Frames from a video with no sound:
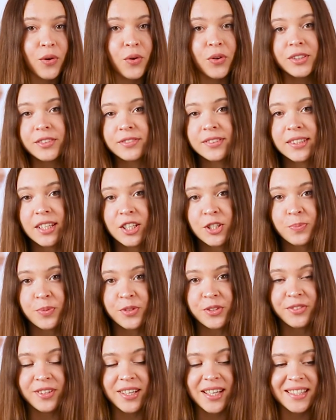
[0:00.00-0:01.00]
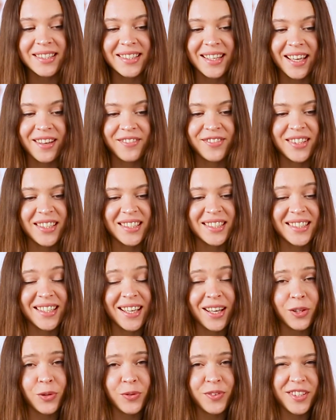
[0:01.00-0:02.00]
old vintage portraits have this
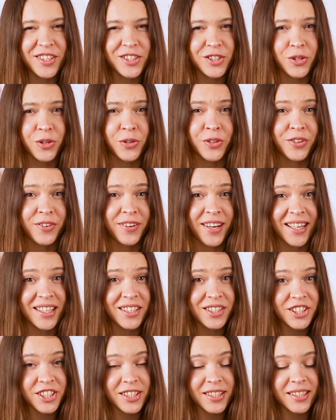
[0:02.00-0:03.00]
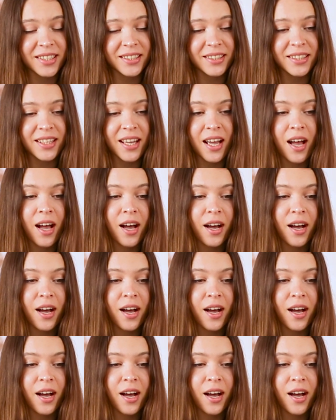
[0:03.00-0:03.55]
yellowish or reddish tint.